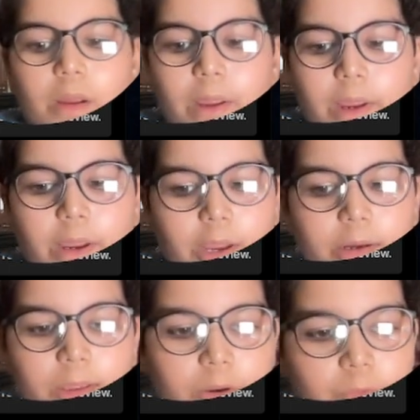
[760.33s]

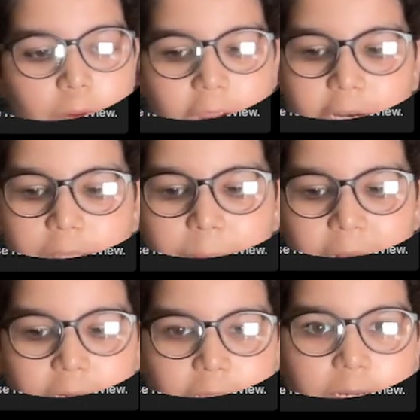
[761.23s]
And to add the
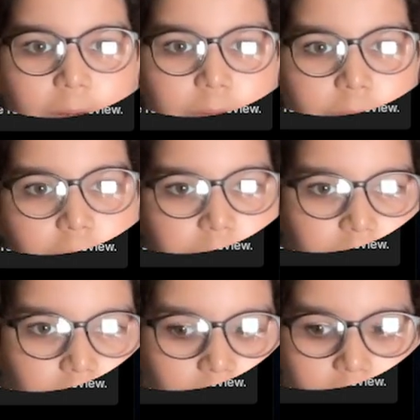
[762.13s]
para tag, we
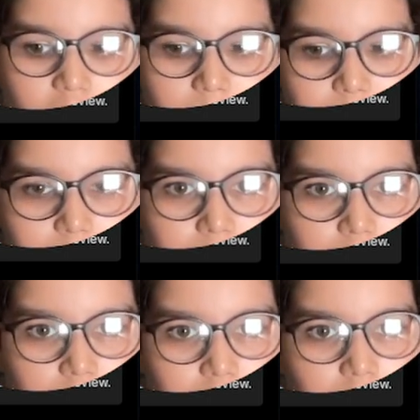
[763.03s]
will add the
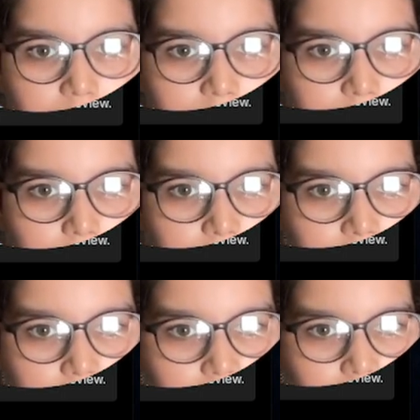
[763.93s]
p,
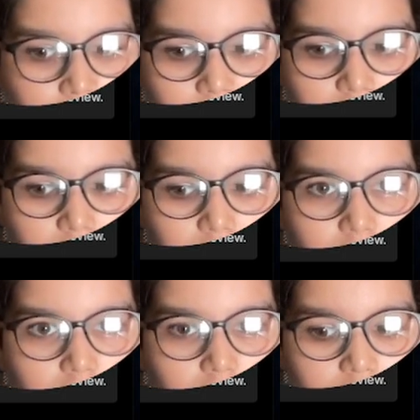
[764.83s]

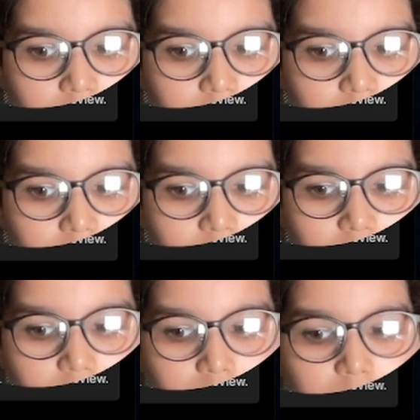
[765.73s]

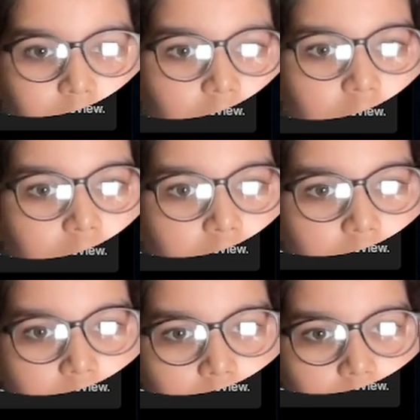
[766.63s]
again
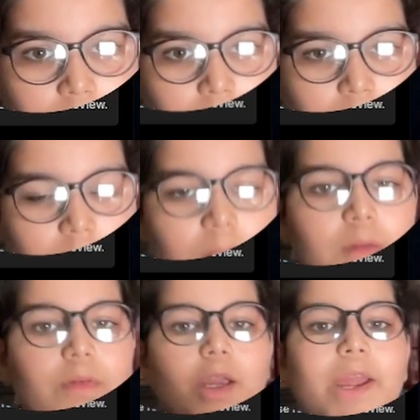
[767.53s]
this,
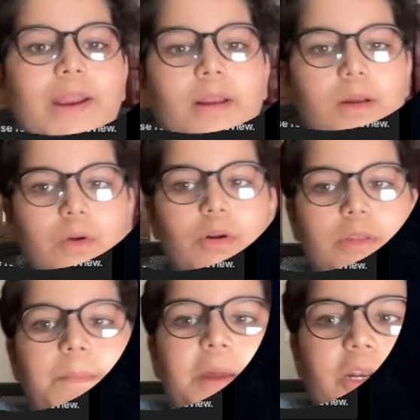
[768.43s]
we got
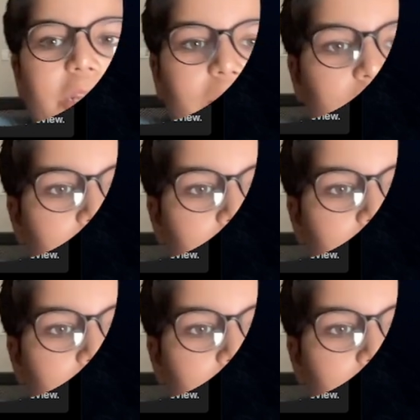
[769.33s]
the para tag.